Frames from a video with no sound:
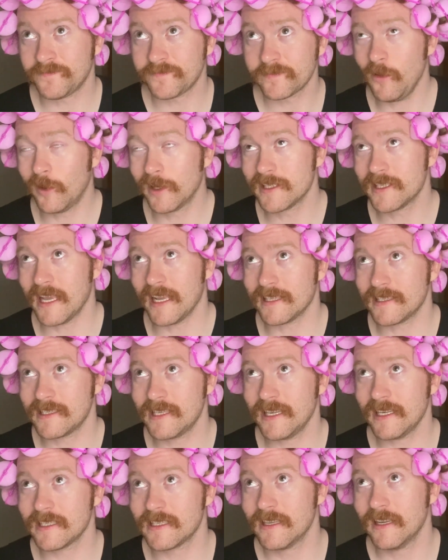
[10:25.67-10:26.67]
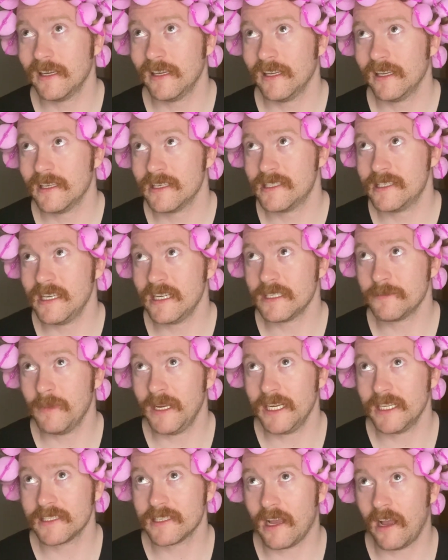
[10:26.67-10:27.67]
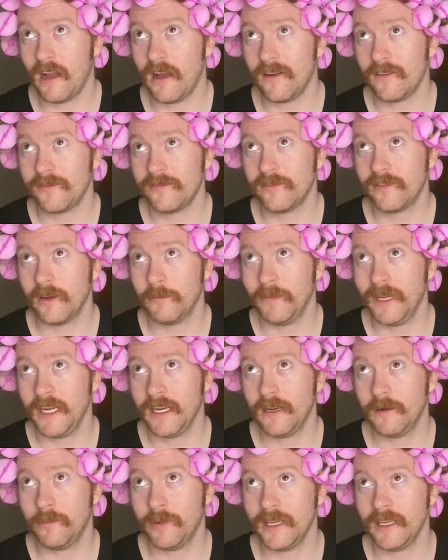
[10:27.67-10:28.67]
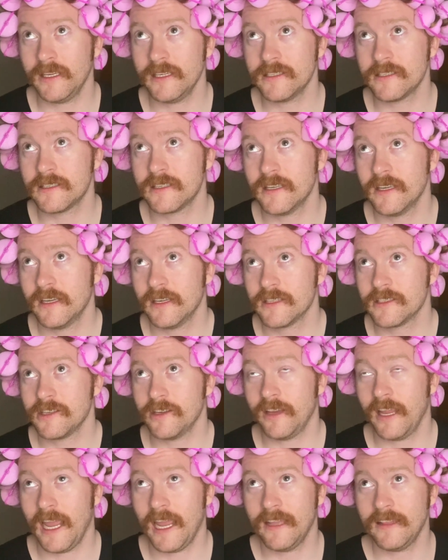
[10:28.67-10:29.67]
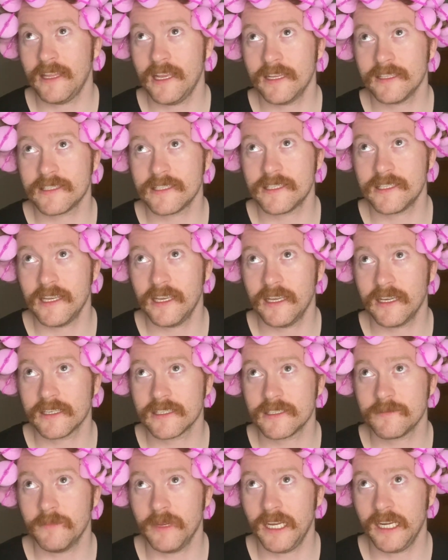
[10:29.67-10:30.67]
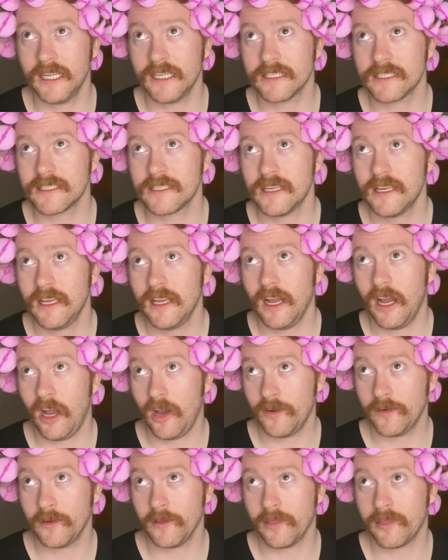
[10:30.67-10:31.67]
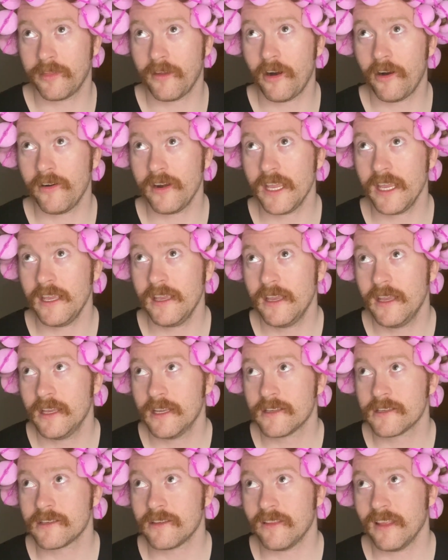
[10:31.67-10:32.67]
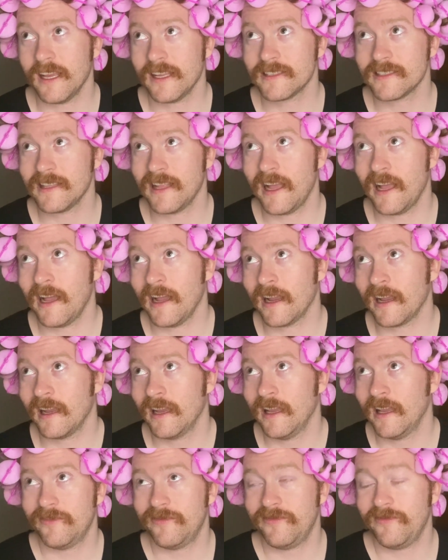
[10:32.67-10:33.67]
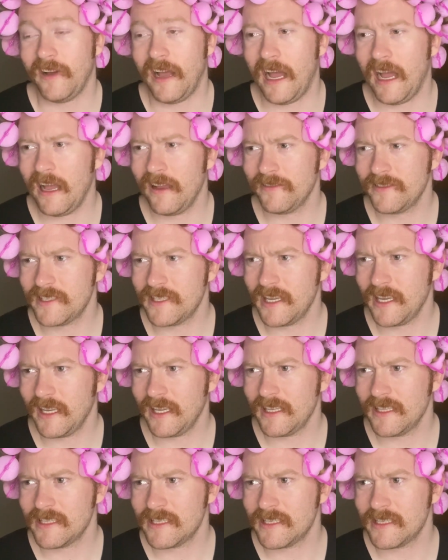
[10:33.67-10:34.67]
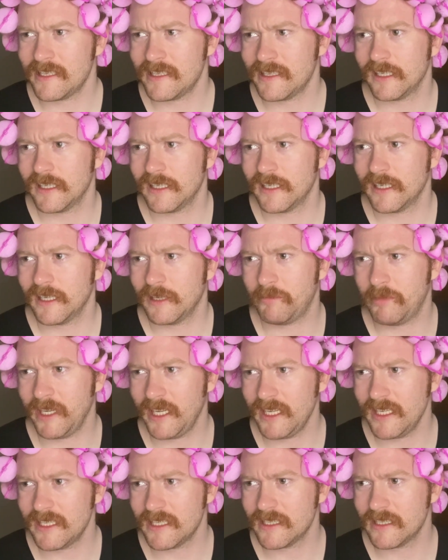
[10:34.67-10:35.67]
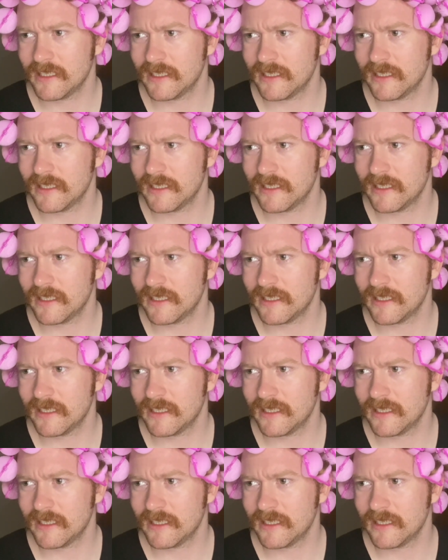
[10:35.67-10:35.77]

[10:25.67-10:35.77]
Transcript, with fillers: What is that? Six minutes off, a minute apiece. So you add that 6 minutes onto 30. So that's like 5 seconds apiece.